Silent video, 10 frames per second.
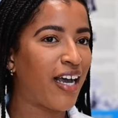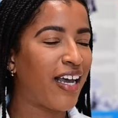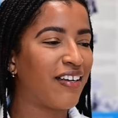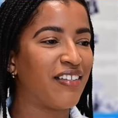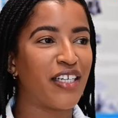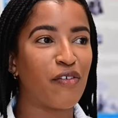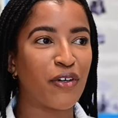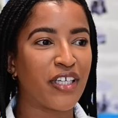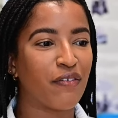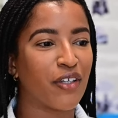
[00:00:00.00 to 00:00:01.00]
I
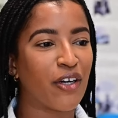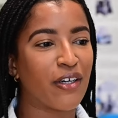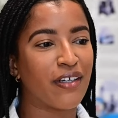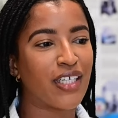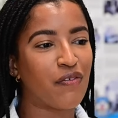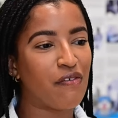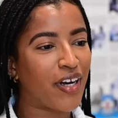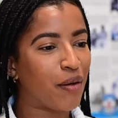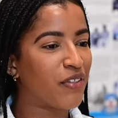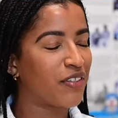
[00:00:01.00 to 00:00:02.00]
never even heard of
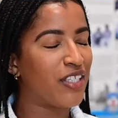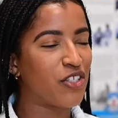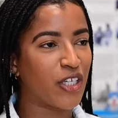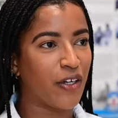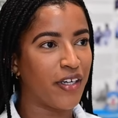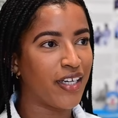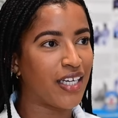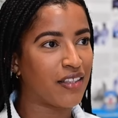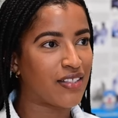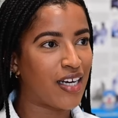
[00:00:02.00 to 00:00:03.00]
environmental engineering
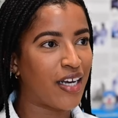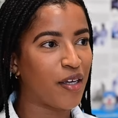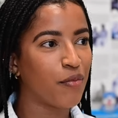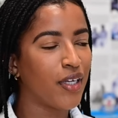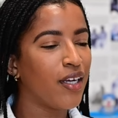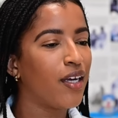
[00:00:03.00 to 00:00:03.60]
at the time,